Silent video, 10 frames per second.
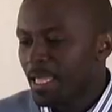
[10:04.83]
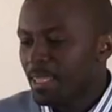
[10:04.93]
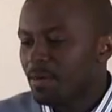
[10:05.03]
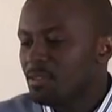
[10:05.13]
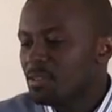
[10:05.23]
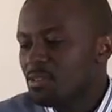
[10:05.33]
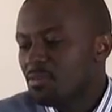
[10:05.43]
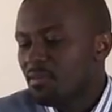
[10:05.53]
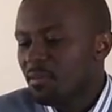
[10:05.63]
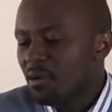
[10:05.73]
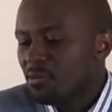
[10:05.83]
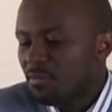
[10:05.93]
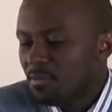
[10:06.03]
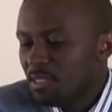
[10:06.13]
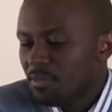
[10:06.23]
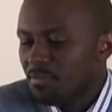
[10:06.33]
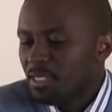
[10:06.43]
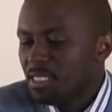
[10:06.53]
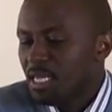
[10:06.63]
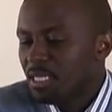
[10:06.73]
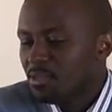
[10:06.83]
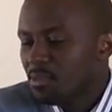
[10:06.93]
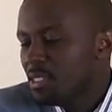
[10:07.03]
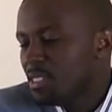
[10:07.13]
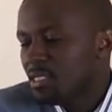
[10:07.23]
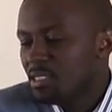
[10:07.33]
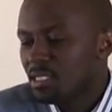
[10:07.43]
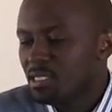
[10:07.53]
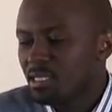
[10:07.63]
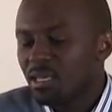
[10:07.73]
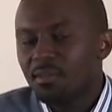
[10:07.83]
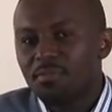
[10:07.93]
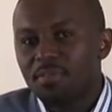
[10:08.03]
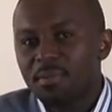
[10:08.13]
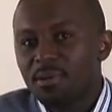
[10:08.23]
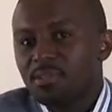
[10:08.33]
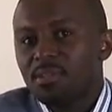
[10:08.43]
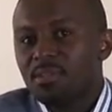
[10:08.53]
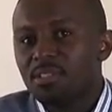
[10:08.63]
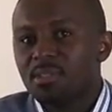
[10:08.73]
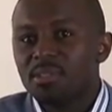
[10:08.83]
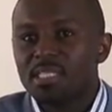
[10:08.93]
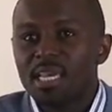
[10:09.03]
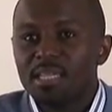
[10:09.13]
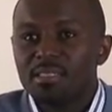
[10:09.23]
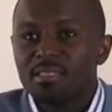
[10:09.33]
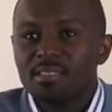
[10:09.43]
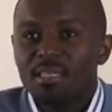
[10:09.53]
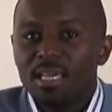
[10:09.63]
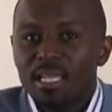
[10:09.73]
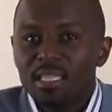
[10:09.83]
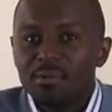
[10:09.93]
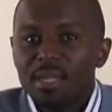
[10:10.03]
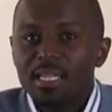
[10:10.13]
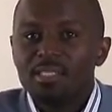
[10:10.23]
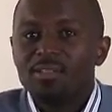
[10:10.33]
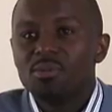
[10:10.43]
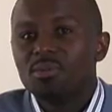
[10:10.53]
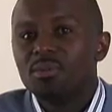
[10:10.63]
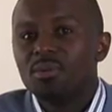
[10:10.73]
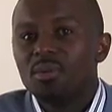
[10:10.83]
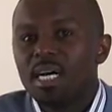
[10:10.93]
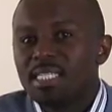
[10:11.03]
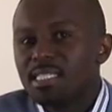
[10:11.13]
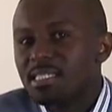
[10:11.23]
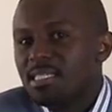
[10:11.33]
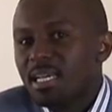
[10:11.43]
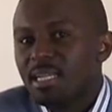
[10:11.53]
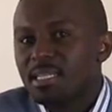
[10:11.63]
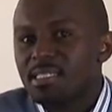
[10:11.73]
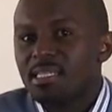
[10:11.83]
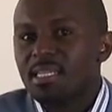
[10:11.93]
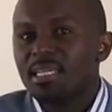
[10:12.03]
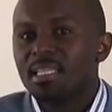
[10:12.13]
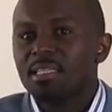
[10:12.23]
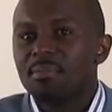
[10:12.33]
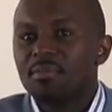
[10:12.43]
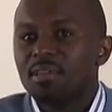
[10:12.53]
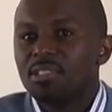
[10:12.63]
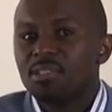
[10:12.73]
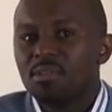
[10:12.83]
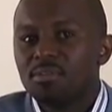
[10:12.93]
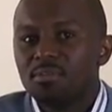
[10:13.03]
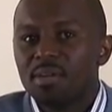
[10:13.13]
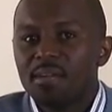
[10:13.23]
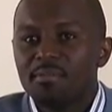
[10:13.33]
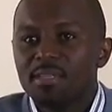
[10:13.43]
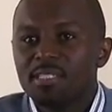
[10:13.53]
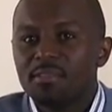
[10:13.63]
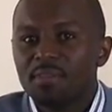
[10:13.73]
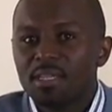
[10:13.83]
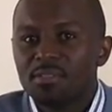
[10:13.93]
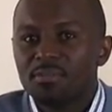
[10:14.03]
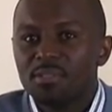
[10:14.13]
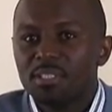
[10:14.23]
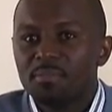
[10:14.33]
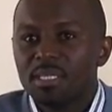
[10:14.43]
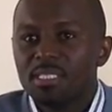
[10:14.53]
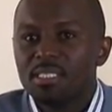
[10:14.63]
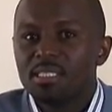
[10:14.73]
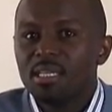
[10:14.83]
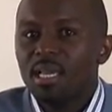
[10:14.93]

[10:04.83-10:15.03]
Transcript: There is also pharmacovigilance, which is just pharmacological science that relates to assessing and understanding the prevention of adverse effects of treatments.